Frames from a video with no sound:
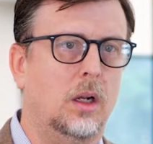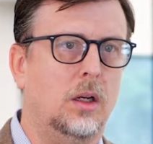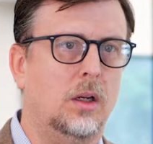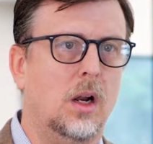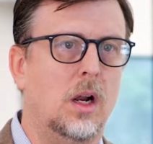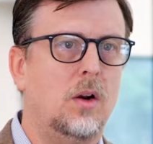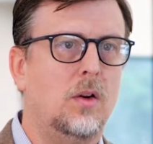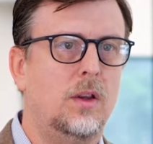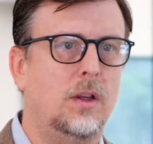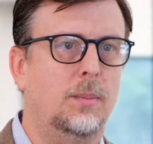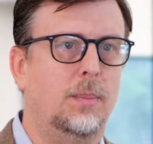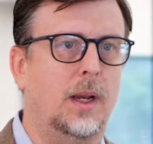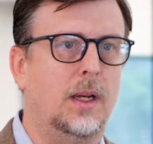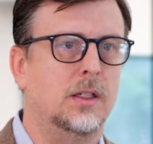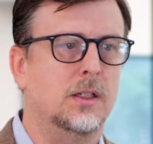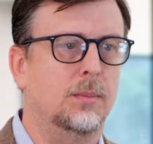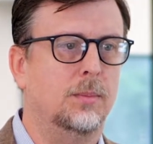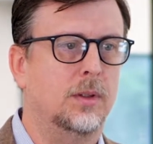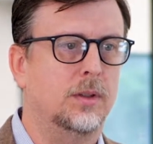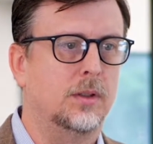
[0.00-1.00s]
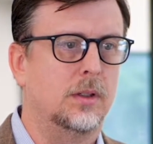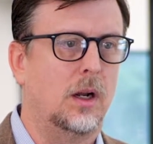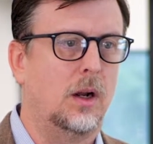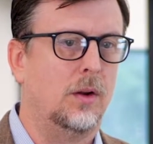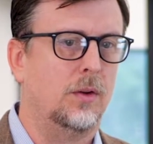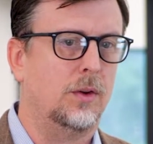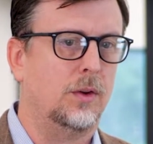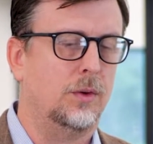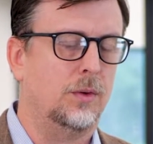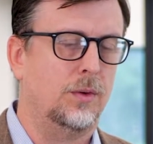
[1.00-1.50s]
not only the patient but
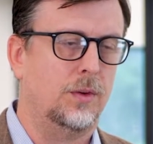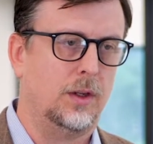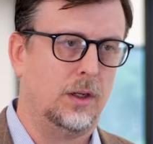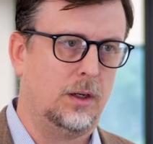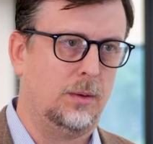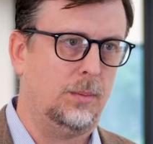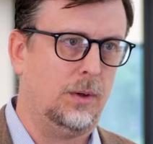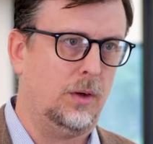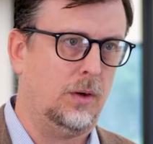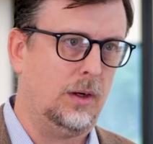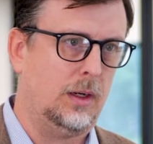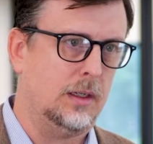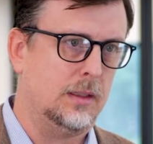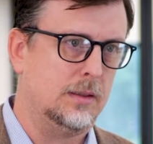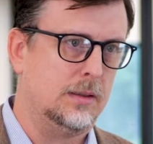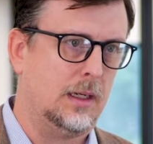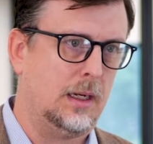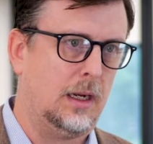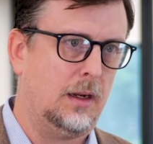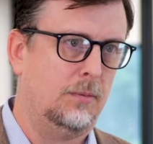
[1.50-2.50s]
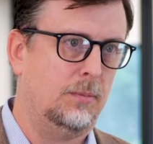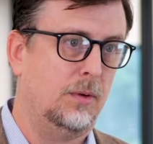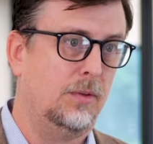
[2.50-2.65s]
also the community itself.